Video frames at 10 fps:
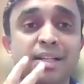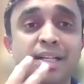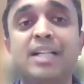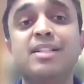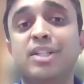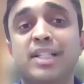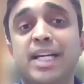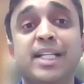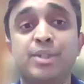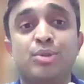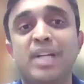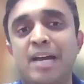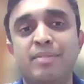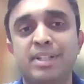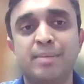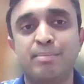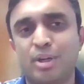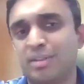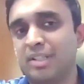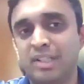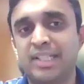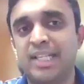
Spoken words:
culture that they should have in their processes.